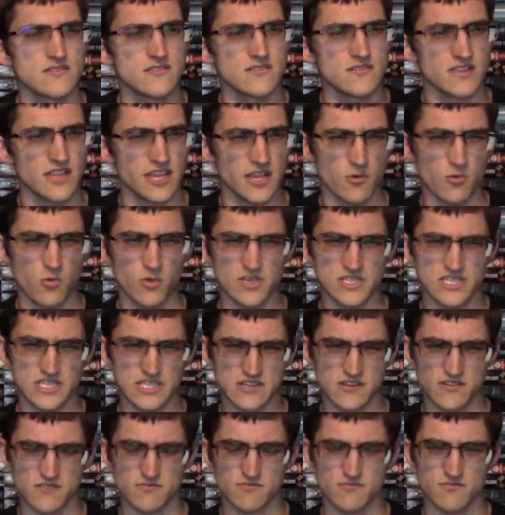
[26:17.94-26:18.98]
like, was
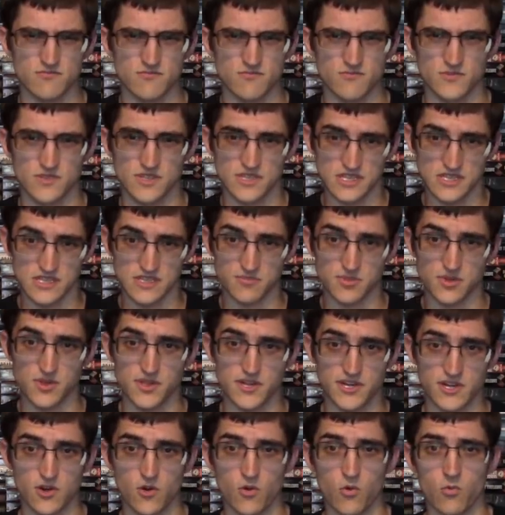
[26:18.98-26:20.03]
there really the
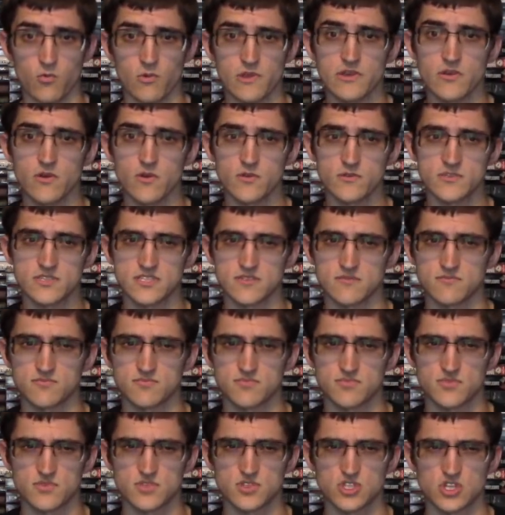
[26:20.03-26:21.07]
political will to
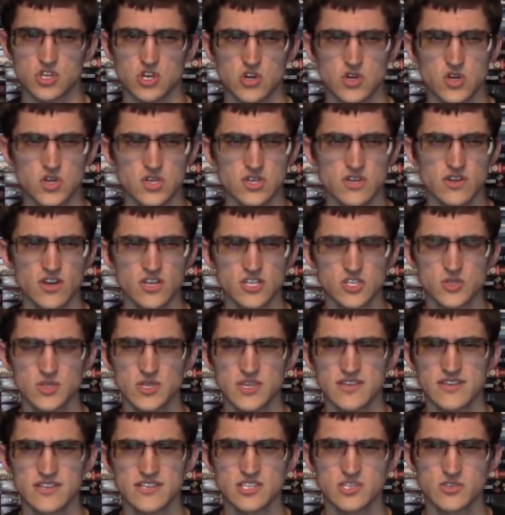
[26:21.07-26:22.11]
turn
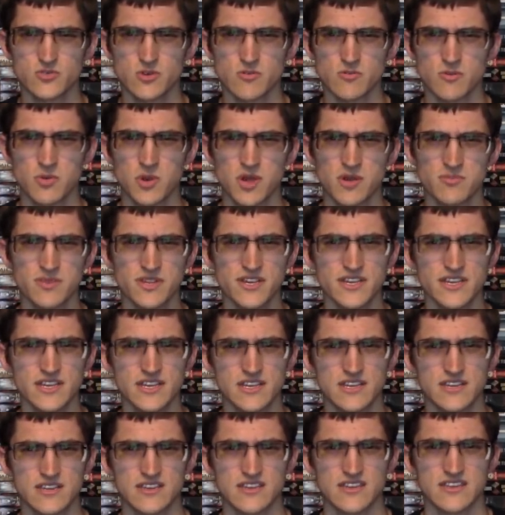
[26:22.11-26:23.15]
Austria into a republic?
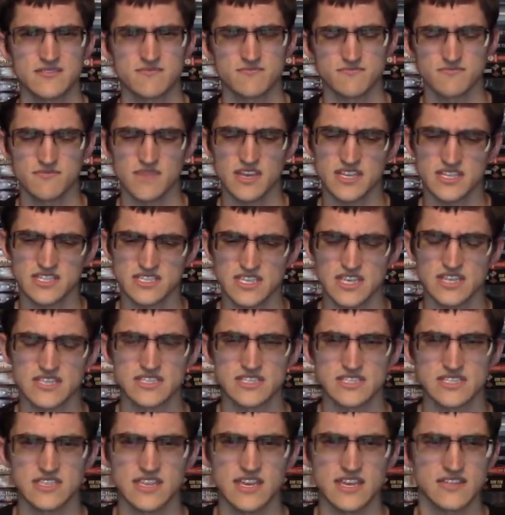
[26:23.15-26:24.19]
It makes
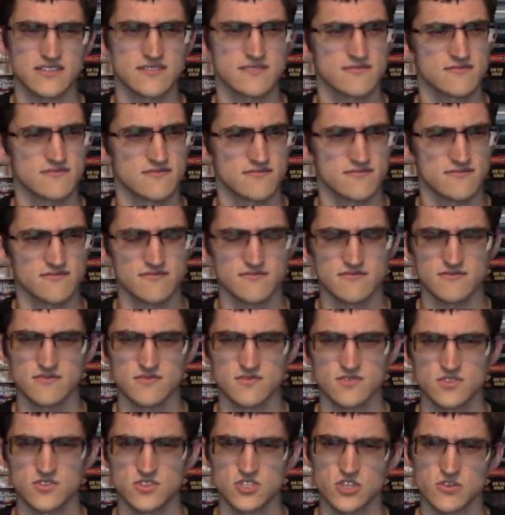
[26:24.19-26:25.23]
sense that
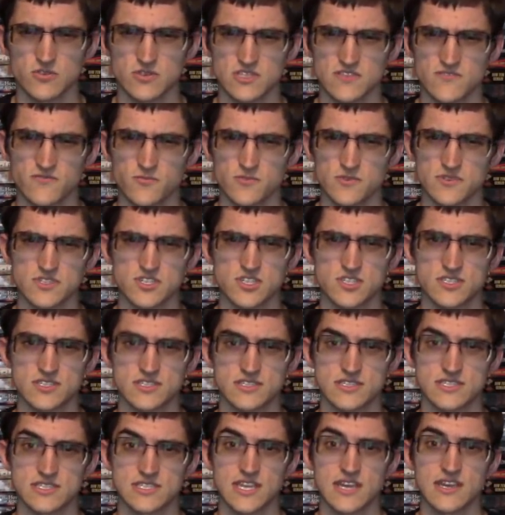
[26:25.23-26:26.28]
Joseph would just
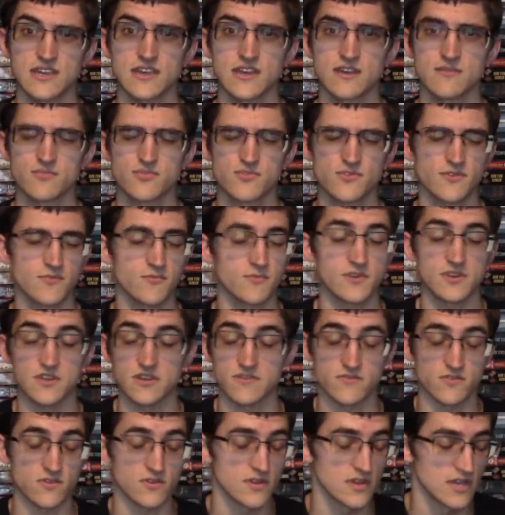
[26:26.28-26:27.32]
stay emperor,
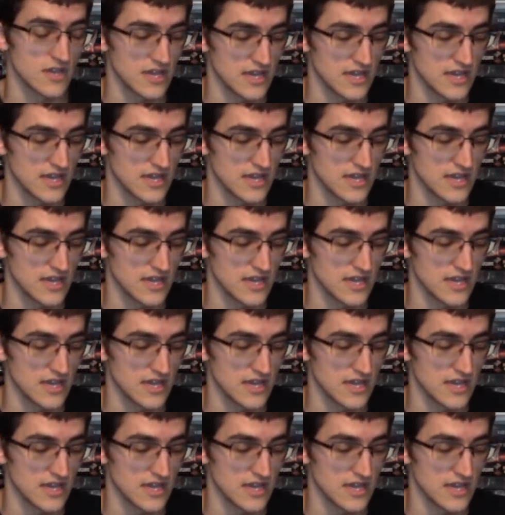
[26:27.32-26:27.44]
whatever.